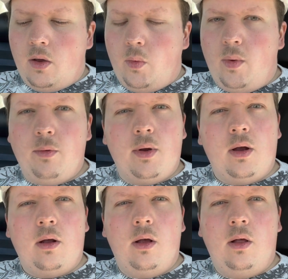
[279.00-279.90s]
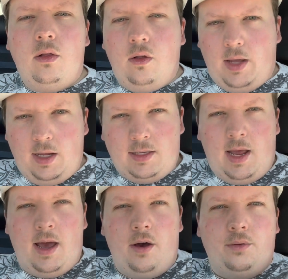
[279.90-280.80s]
We were looking
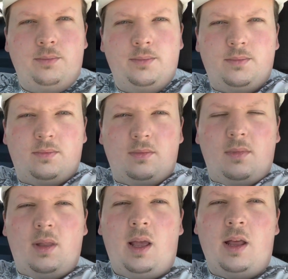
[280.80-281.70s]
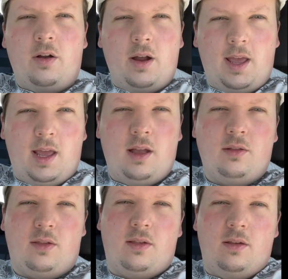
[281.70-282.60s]
down, and our
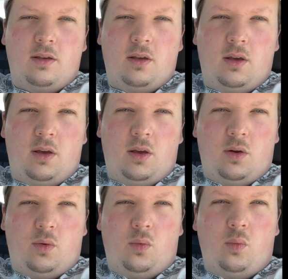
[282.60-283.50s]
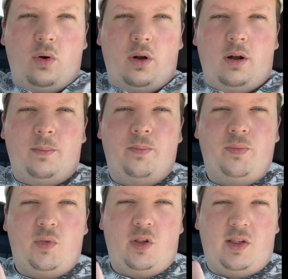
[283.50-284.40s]
hands were
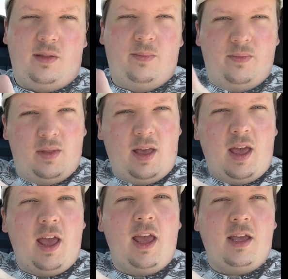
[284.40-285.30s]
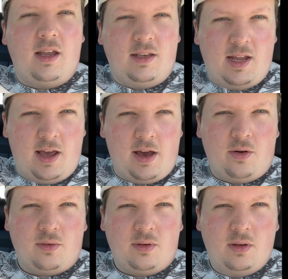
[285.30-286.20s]
just hanging
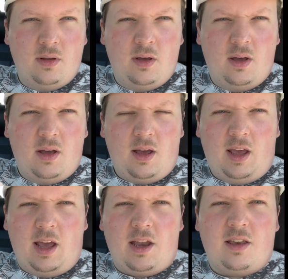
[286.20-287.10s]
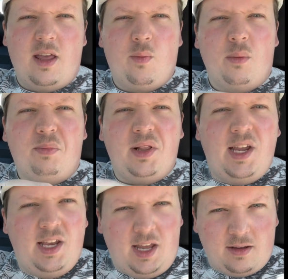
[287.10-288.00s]
down, and they were
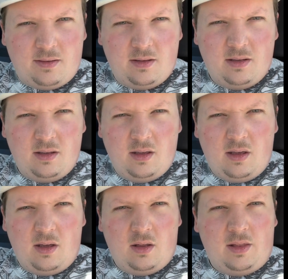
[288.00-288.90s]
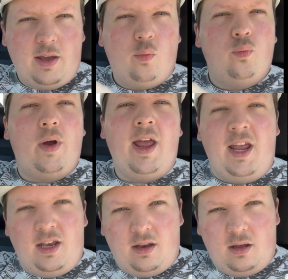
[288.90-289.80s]
bleeding like
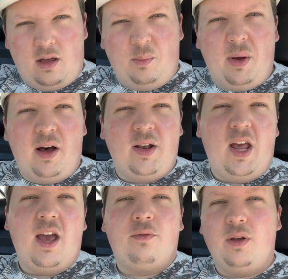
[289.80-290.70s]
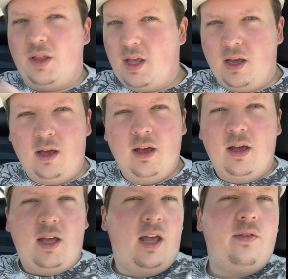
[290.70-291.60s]
rain upon everything,
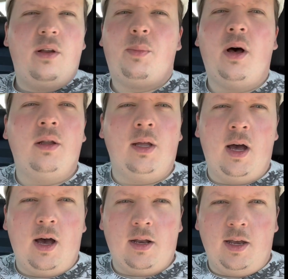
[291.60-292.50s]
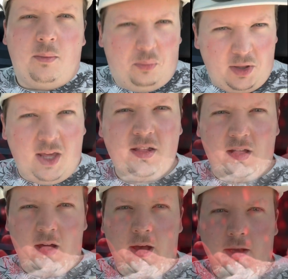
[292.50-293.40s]
even upon God, and it pleased
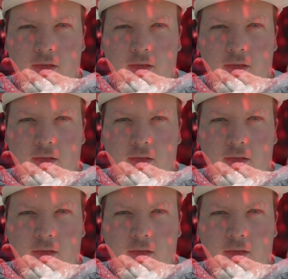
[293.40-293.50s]
God.